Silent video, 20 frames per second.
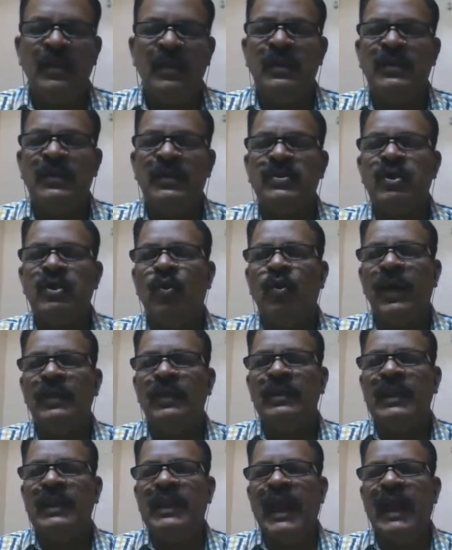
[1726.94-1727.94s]
So when
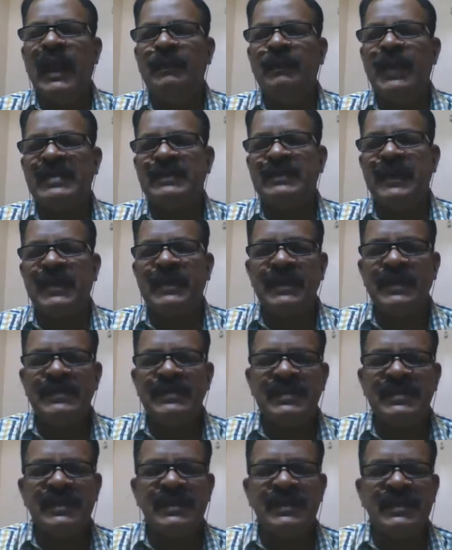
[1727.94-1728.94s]
the life
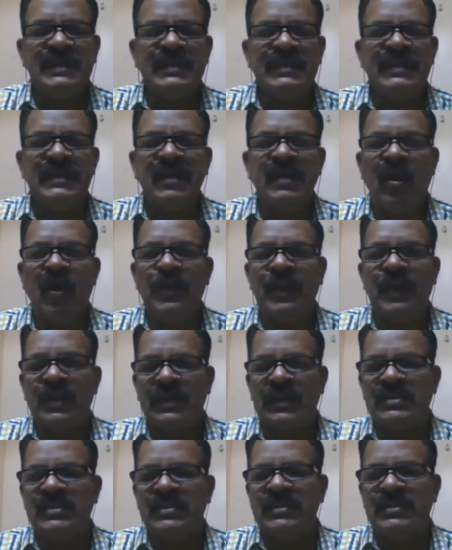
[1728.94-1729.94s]
expectancy of a
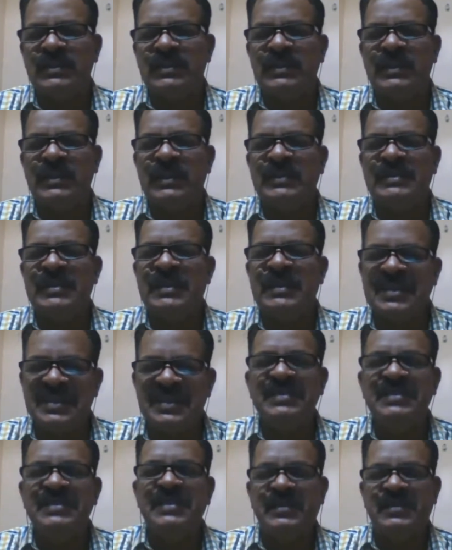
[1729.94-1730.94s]
country is
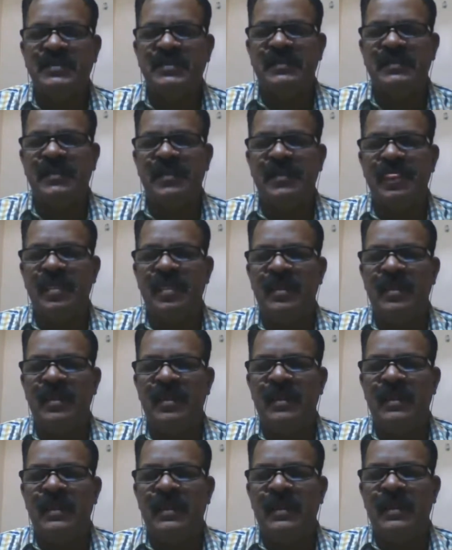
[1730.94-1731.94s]
increasing,
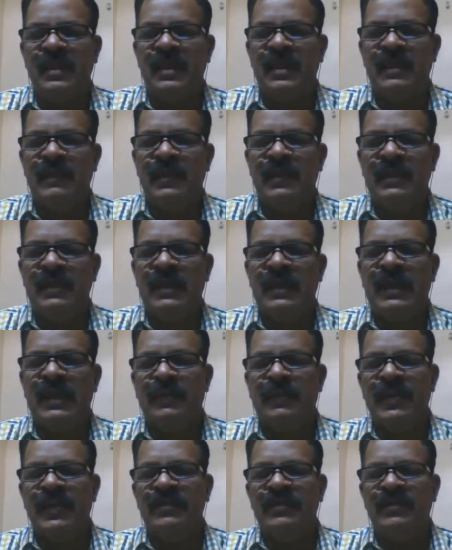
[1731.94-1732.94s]
it means the
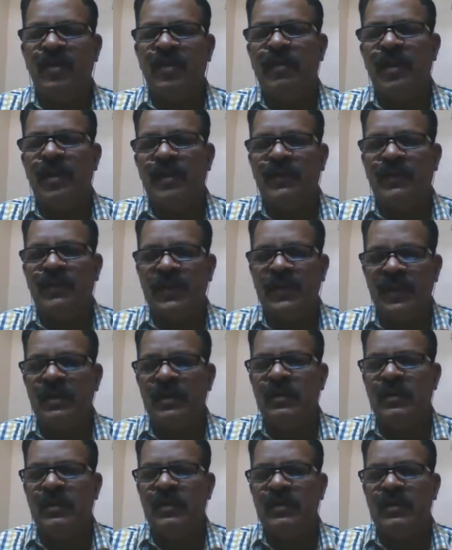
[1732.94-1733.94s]
average number of year
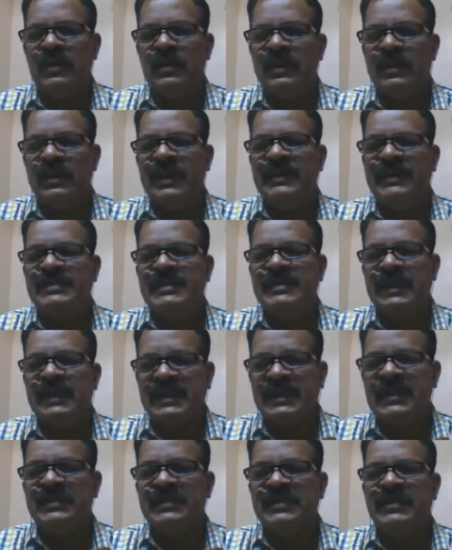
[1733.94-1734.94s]
is
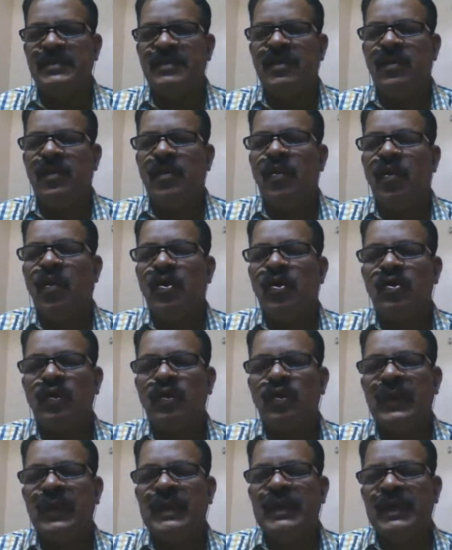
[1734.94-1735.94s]
increasing,
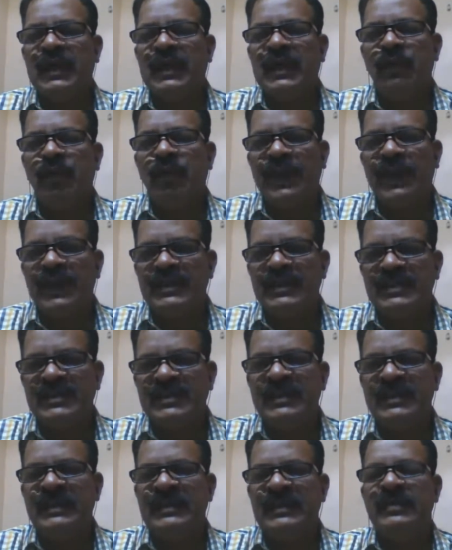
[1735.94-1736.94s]
automatically we can
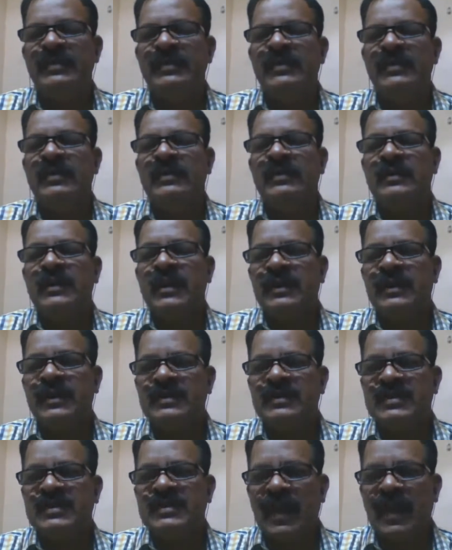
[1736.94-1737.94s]
say that the
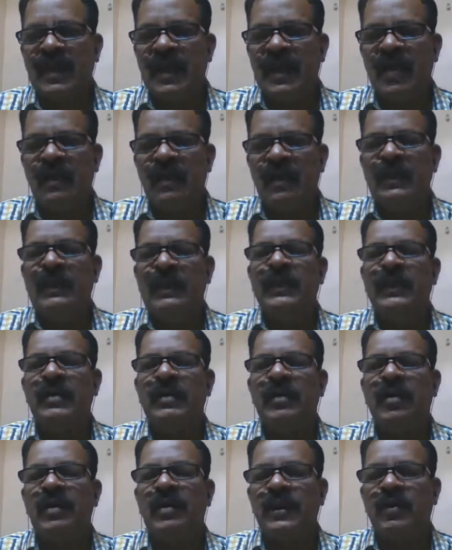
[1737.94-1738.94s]
standard of living
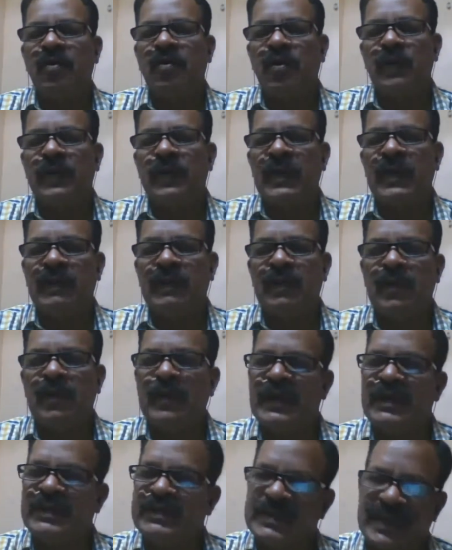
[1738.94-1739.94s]
or economic
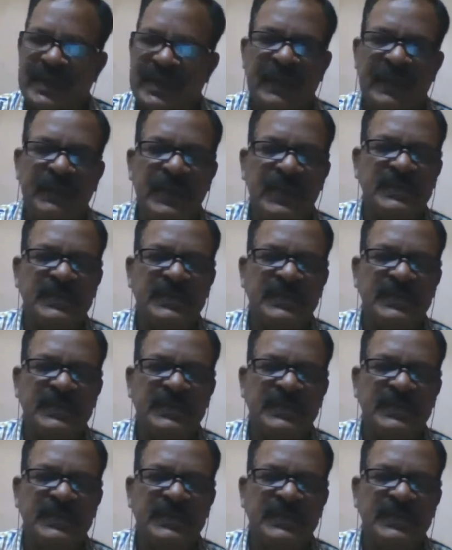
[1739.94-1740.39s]
development is taking place.